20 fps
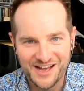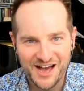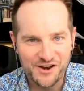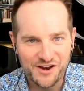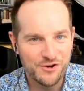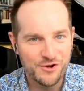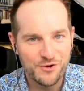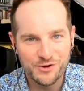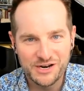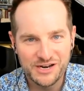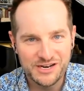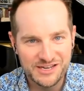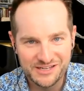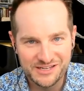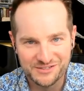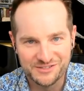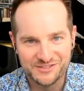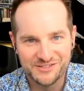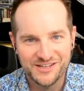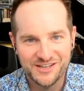I don't know what it
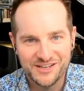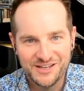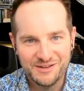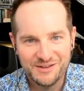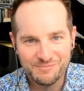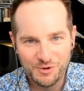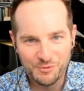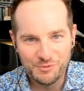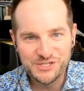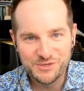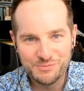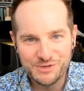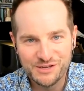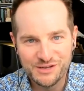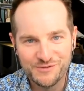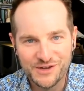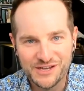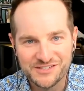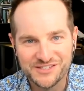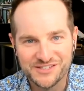is, but we should be
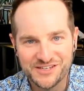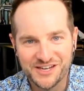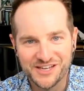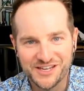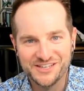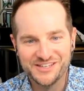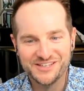invested in it.